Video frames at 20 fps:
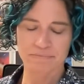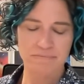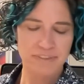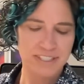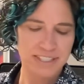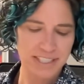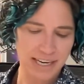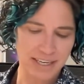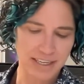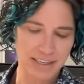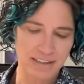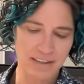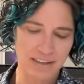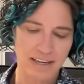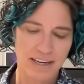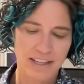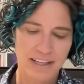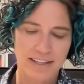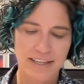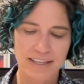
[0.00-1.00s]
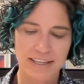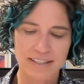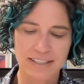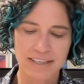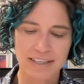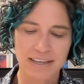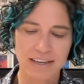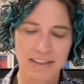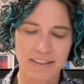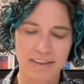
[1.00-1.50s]
Second, the
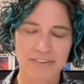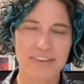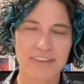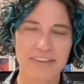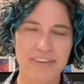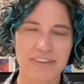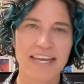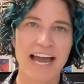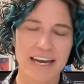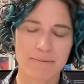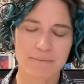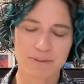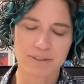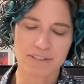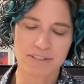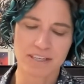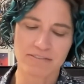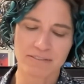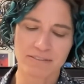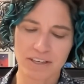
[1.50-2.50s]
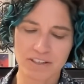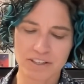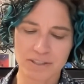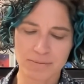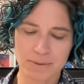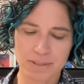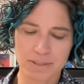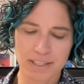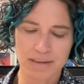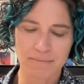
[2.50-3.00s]
idea that the animals and
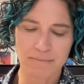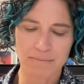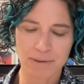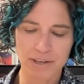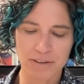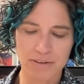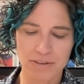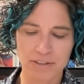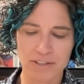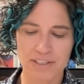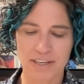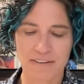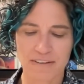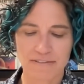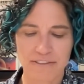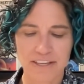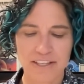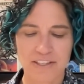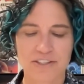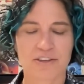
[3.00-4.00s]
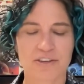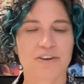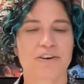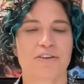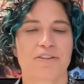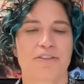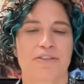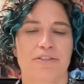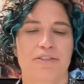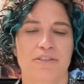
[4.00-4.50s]
vegetables and minerals of this
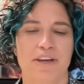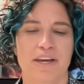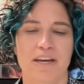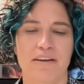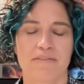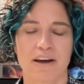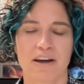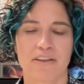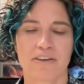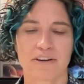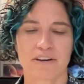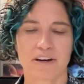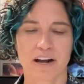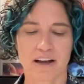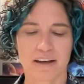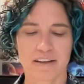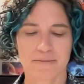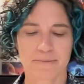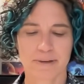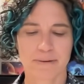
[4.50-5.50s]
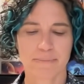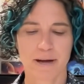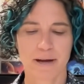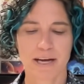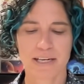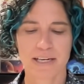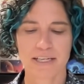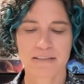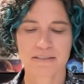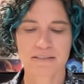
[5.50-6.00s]
Earth and of other cosmic
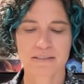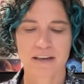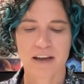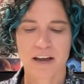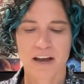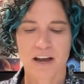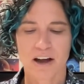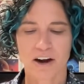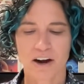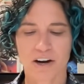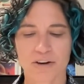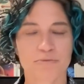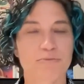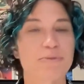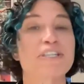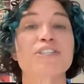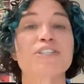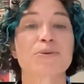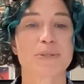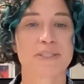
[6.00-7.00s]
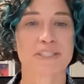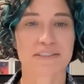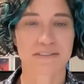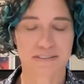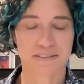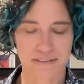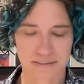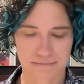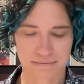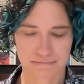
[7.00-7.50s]
bodies are
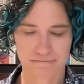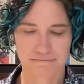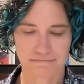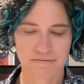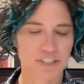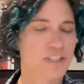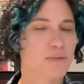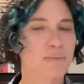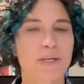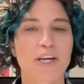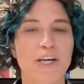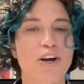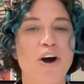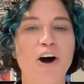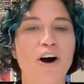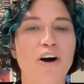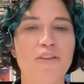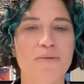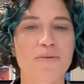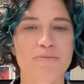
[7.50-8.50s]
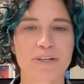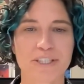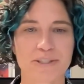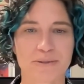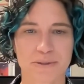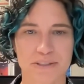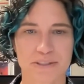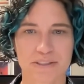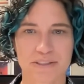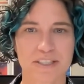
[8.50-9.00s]
resources. So we can call them
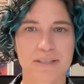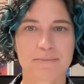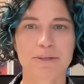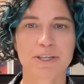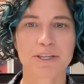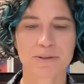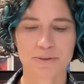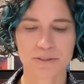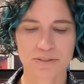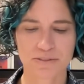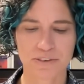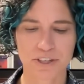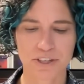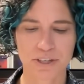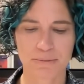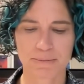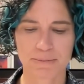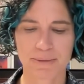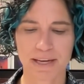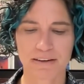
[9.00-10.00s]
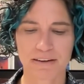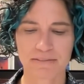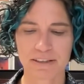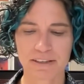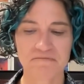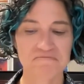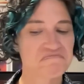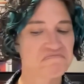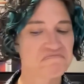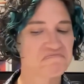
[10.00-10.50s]
resources to be used for human
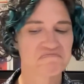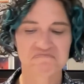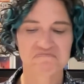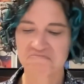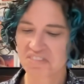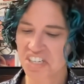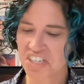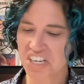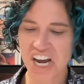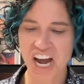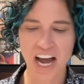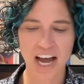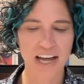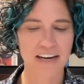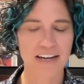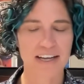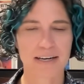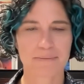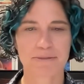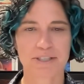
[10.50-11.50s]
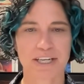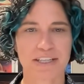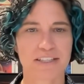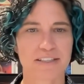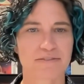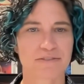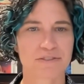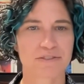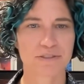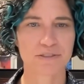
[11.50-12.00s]
benefit, not an
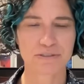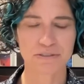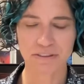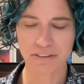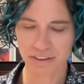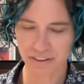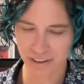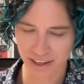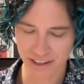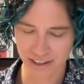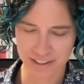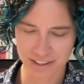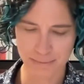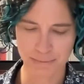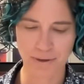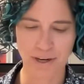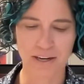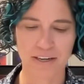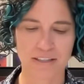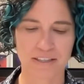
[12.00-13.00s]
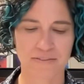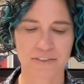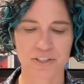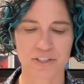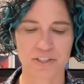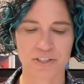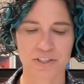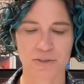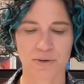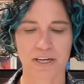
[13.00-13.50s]
objective truth. That is the product of a
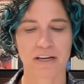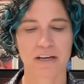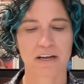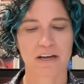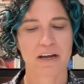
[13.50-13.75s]
story.